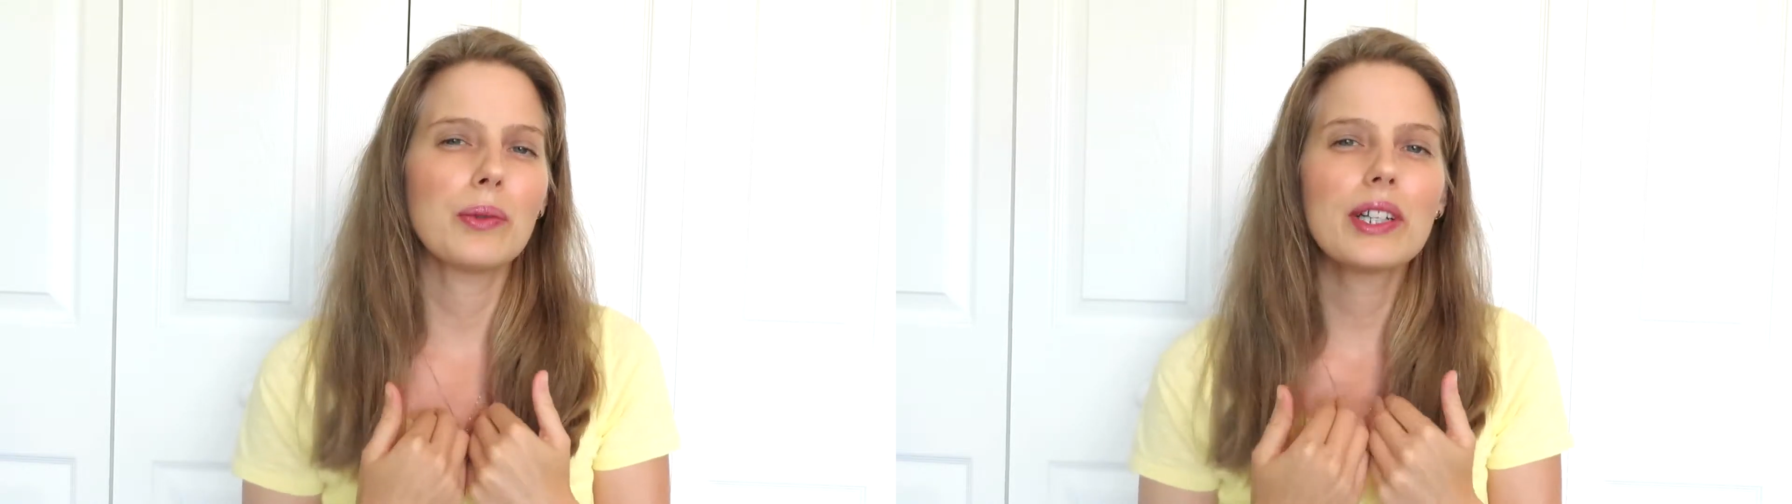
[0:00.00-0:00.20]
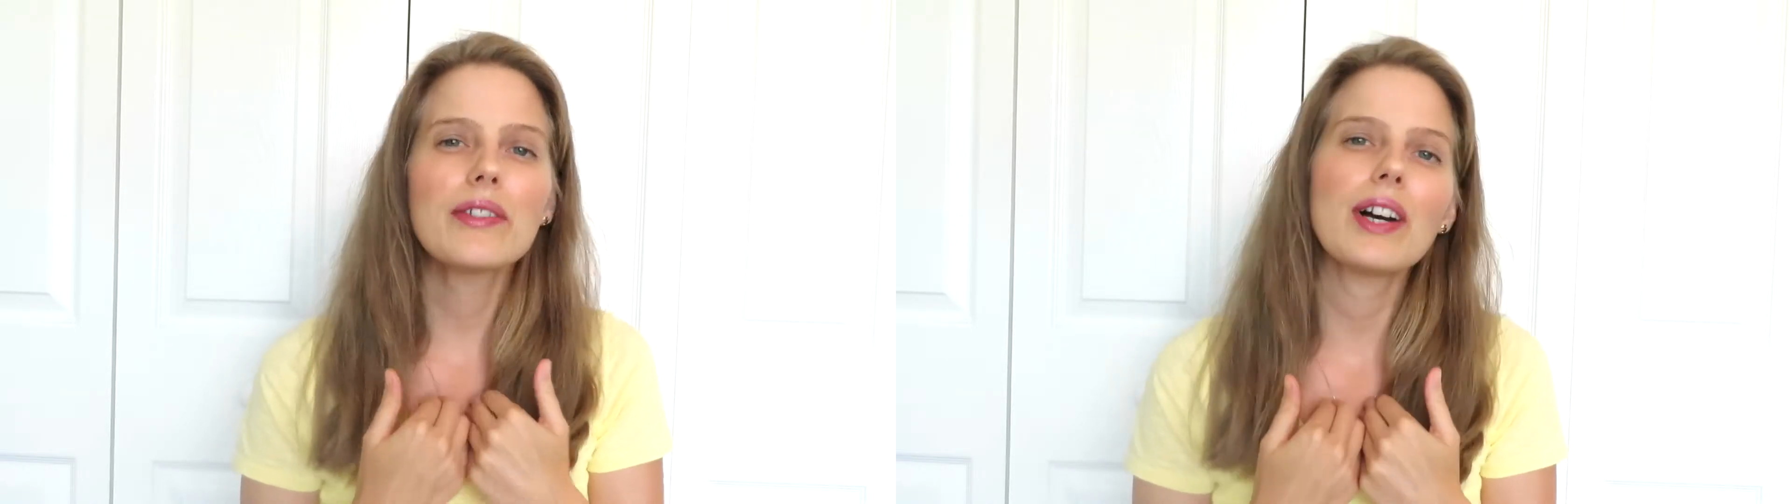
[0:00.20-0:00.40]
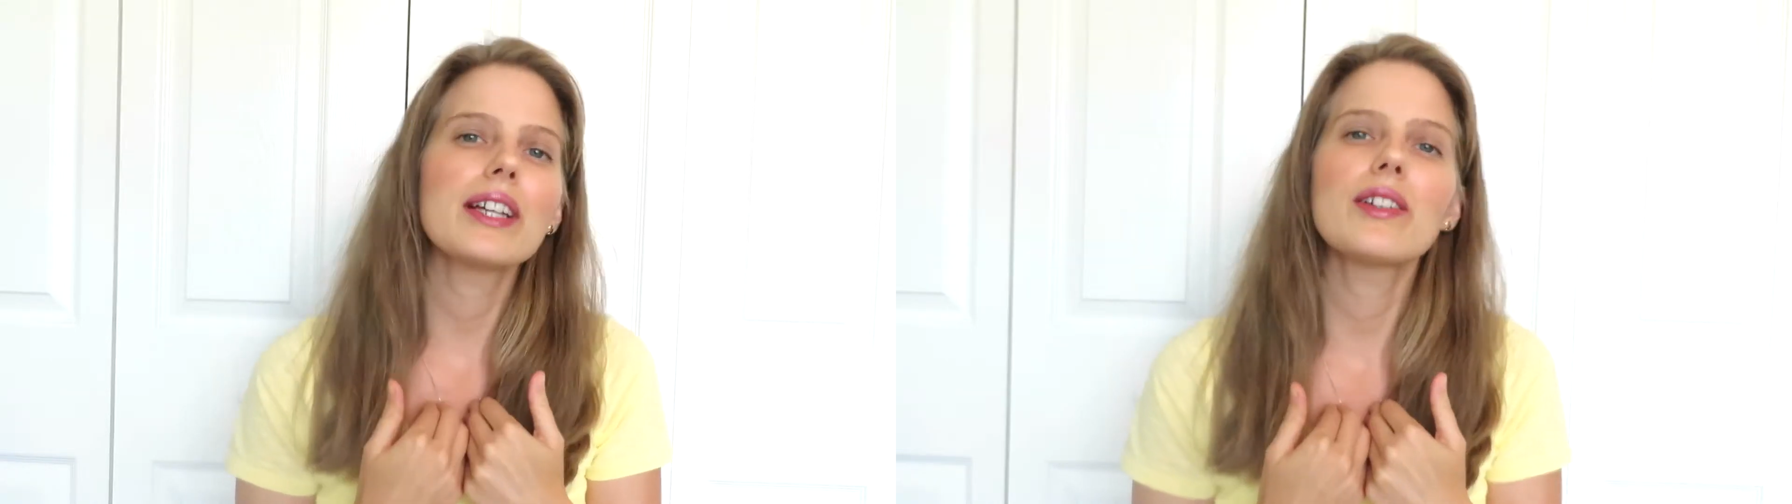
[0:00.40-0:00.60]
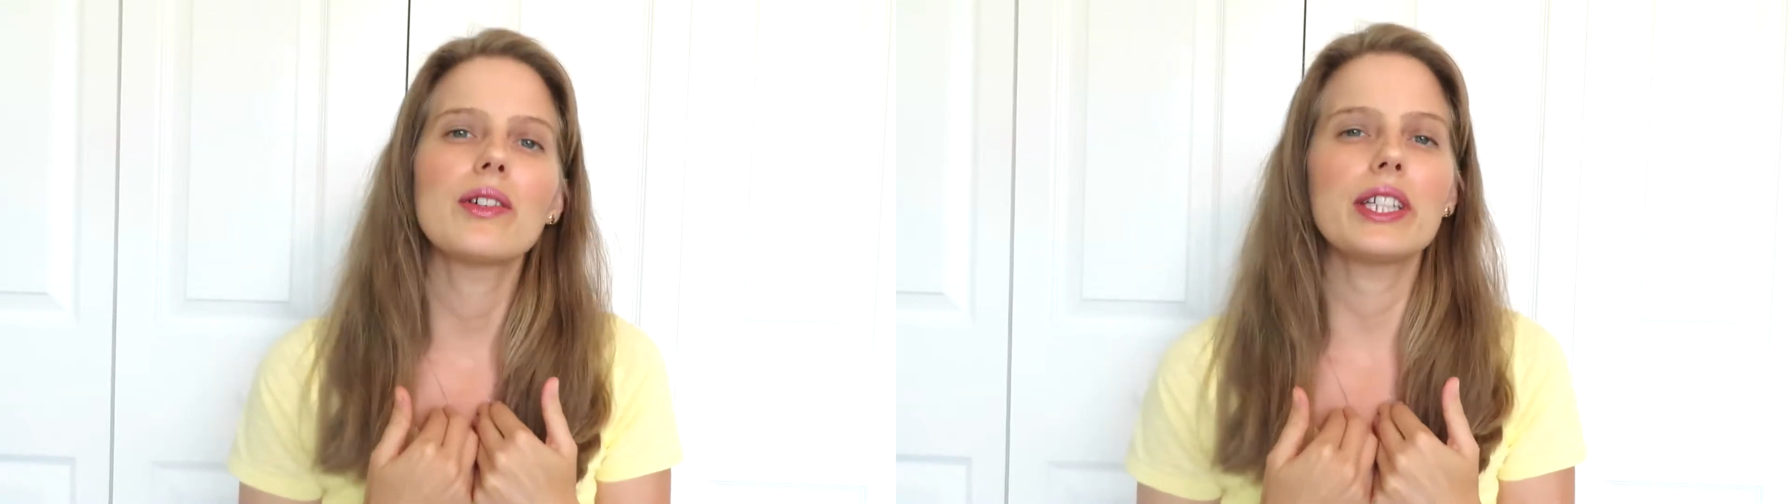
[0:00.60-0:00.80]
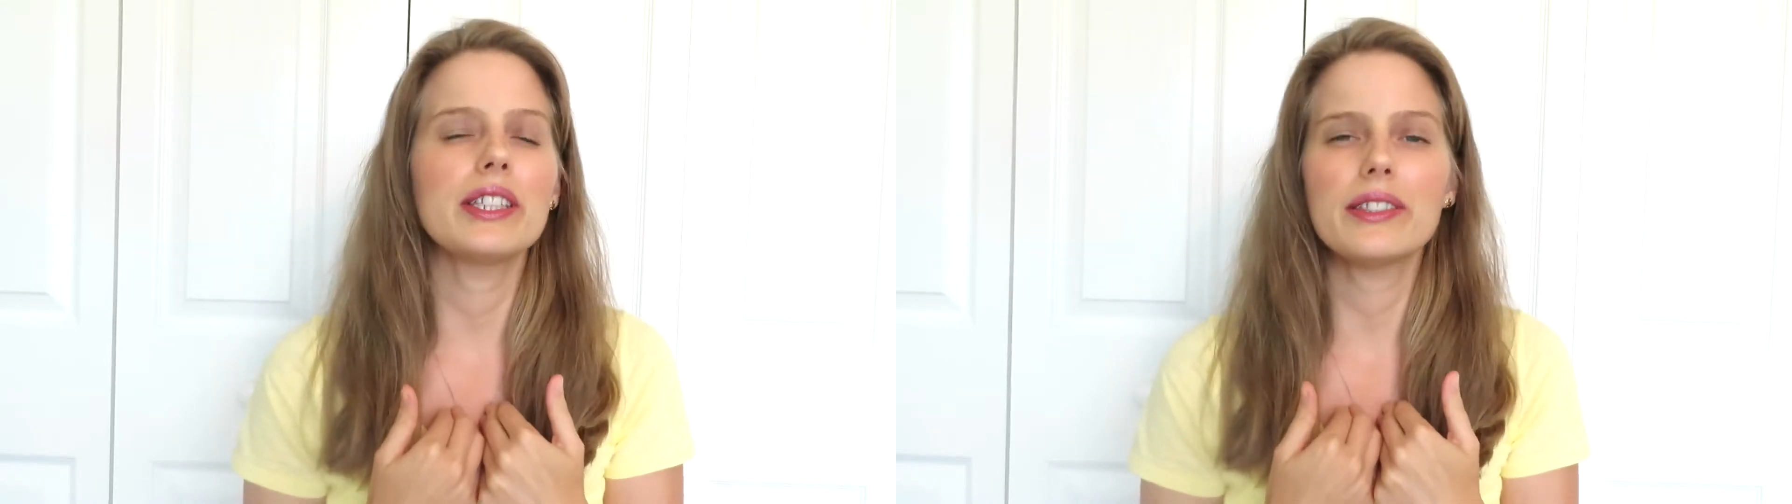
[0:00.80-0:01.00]
What if I
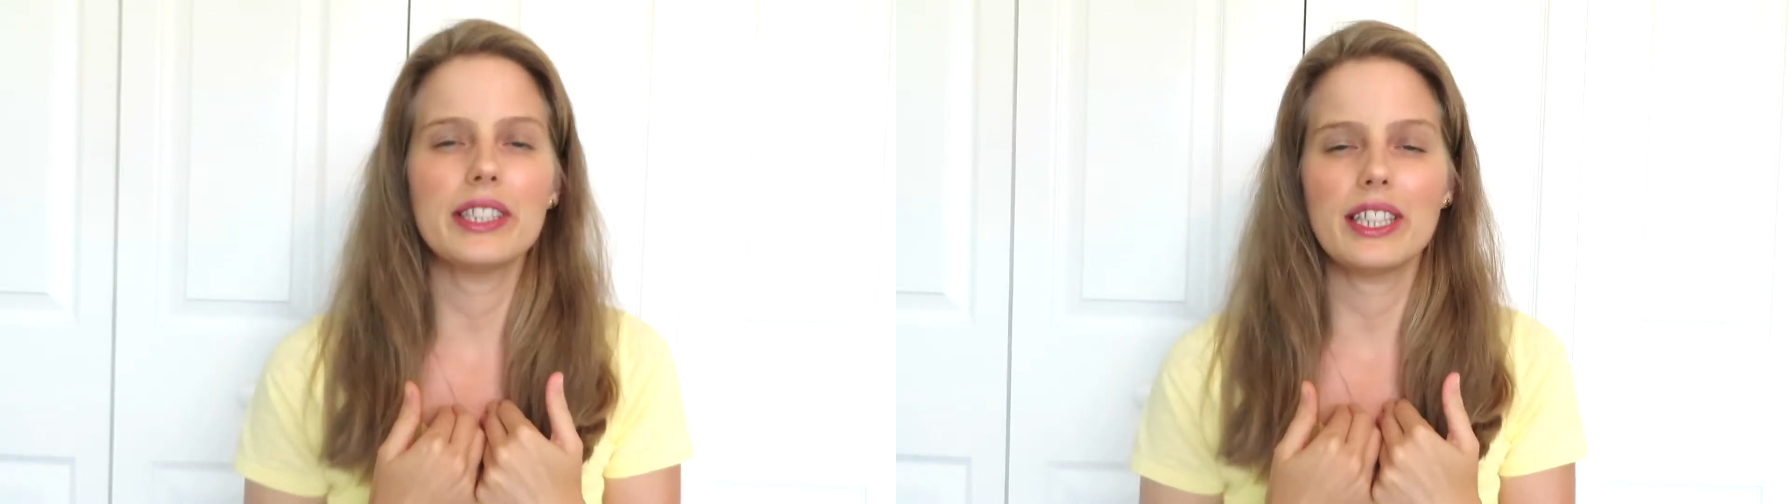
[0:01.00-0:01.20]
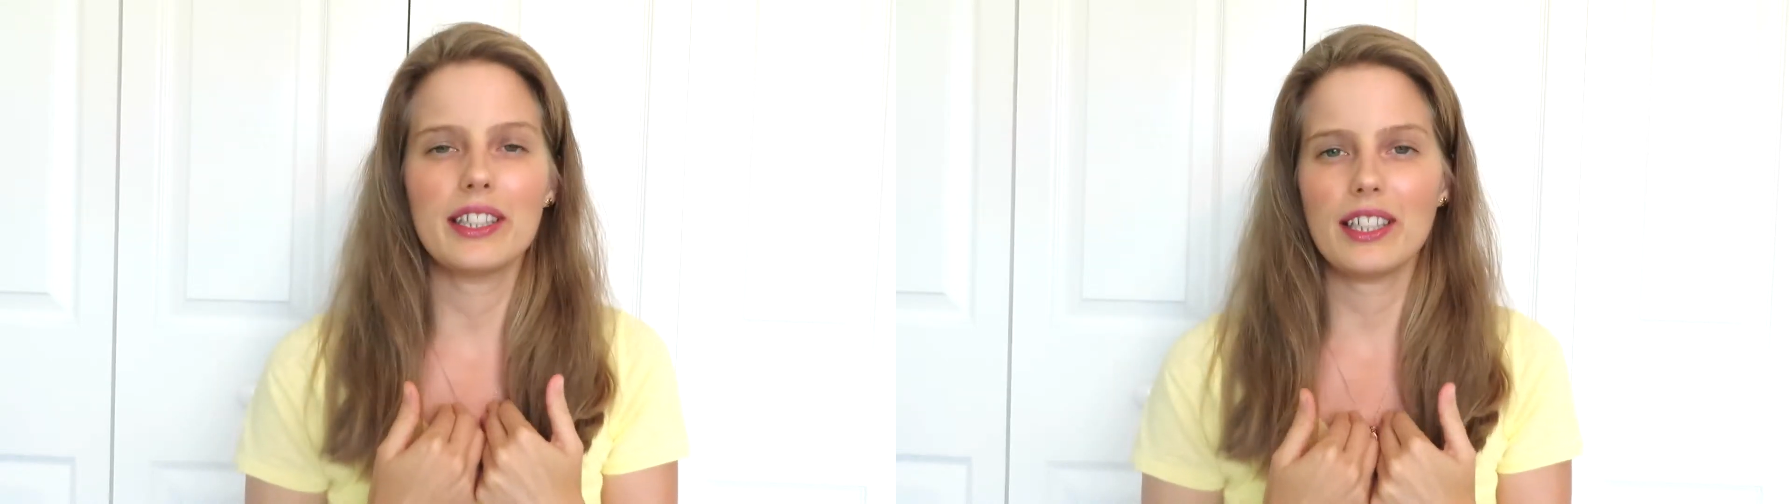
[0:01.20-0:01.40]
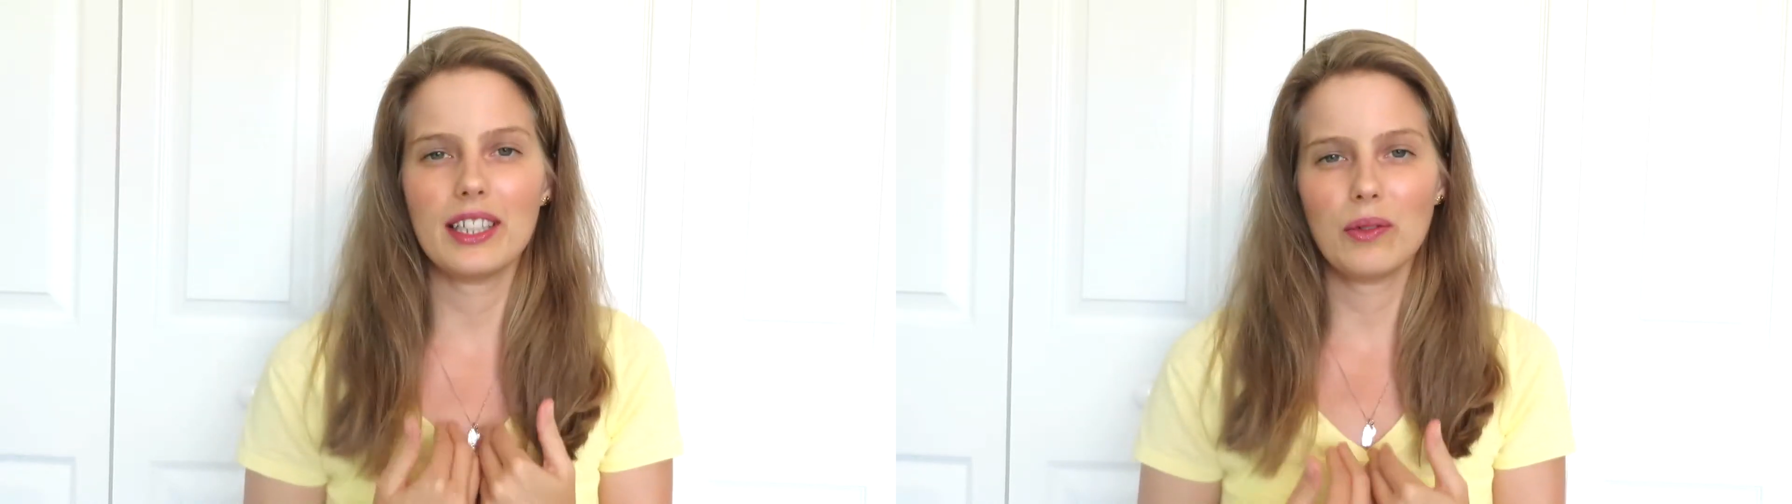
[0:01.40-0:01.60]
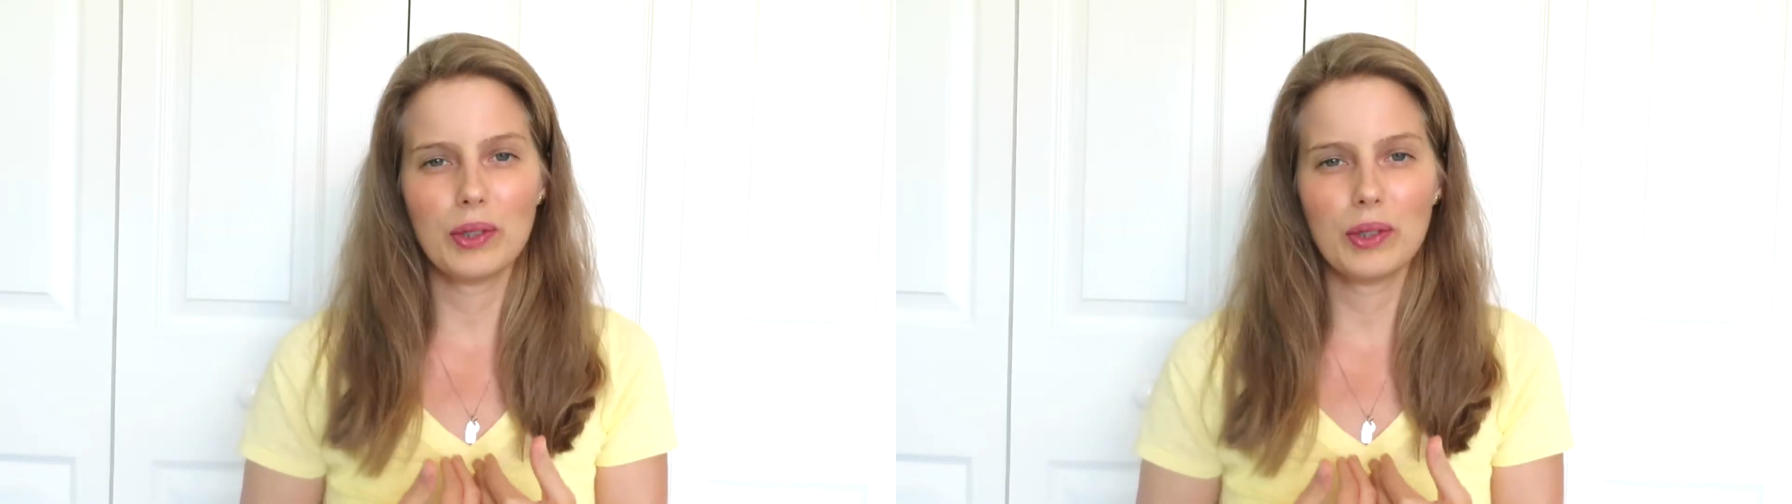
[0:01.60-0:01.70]
don't hear anything?